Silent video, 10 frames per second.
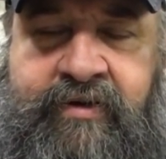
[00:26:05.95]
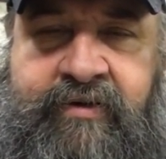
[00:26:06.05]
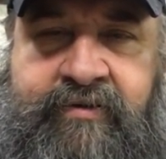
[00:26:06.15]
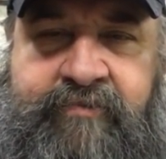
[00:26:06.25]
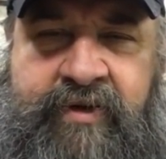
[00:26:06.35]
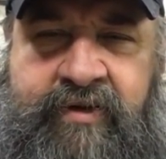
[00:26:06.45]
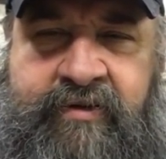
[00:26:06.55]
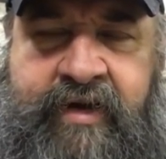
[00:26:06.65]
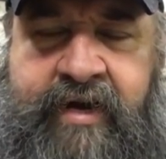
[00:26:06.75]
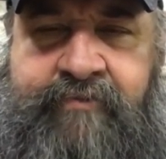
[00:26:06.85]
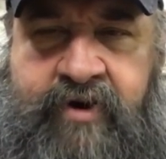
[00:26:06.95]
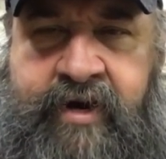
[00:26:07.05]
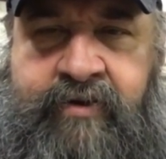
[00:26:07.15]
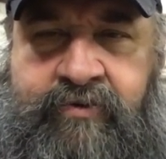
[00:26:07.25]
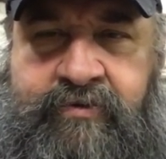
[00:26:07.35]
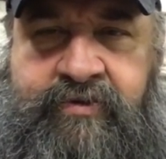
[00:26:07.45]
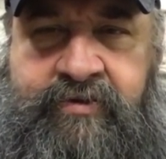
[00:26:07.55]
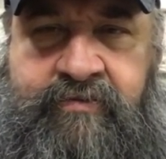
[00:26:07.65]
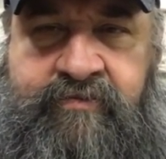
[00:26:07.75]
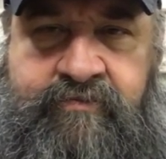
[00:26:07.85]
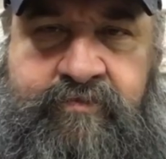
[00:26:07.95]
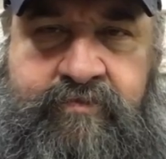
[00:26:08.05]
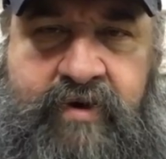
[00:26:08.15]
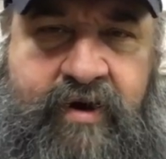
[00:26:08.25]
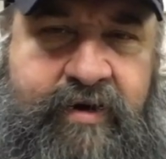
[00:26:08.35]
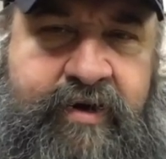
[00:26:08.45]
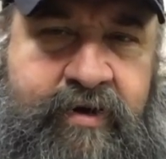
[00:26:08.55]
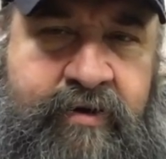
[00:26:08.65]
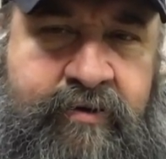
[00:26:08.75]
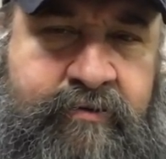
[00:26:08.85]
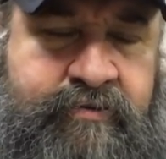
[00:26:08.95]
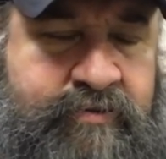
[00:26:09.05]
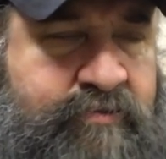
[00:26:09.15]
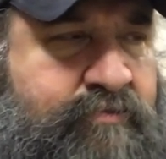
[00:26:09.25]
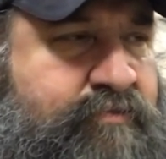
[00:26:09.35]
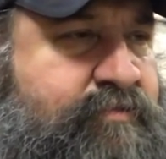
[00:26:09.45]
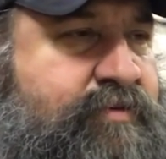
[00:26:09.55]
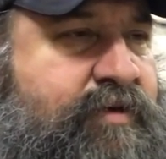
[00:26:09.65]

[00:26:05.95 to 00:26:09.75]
you know, depending on camera angles and audio and